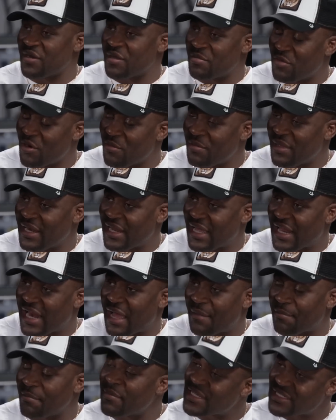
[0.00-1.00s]
the moment that
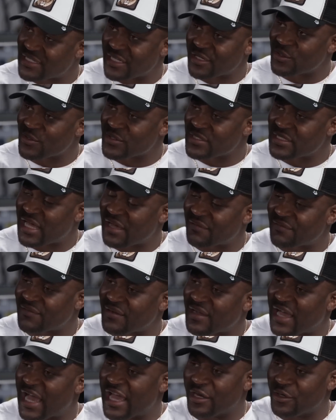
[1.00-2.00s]
I'm missing those stuff,
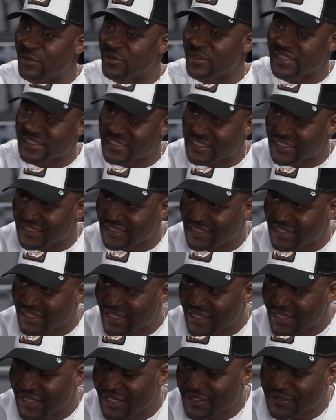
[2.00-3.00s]
I notice it.
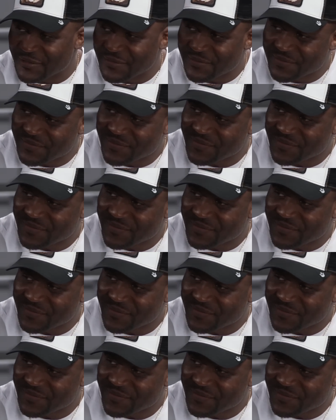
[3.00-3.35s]
Right.